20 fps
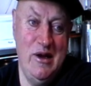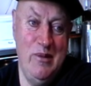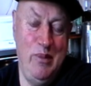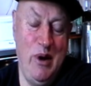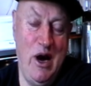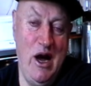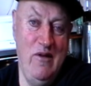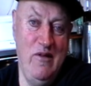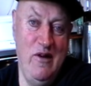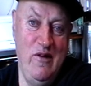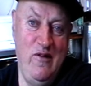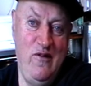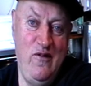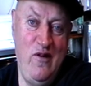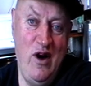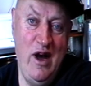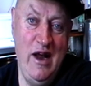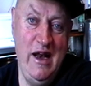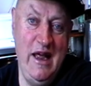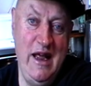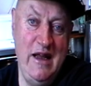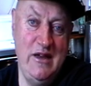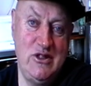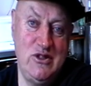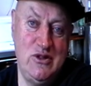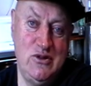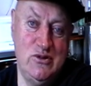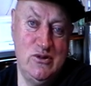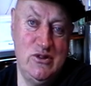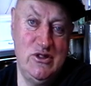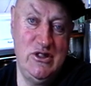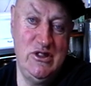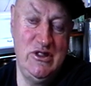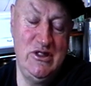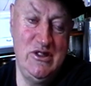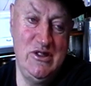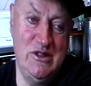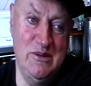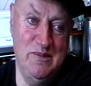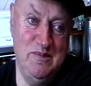by the financial
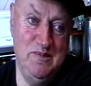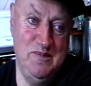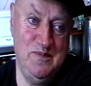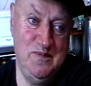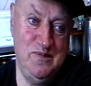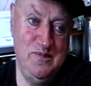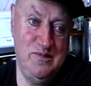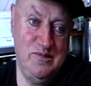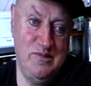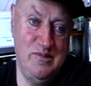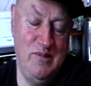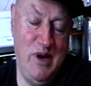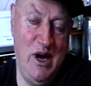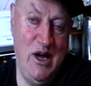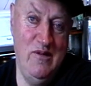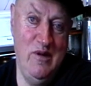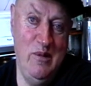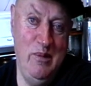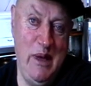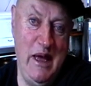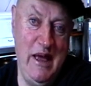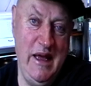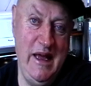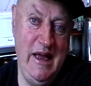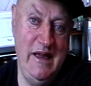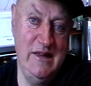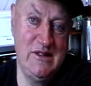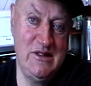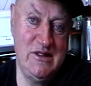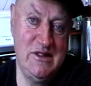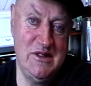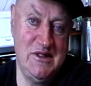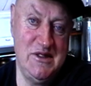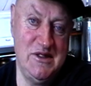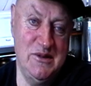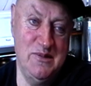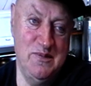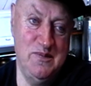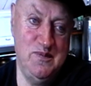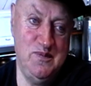system, by the banking
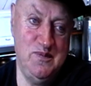system.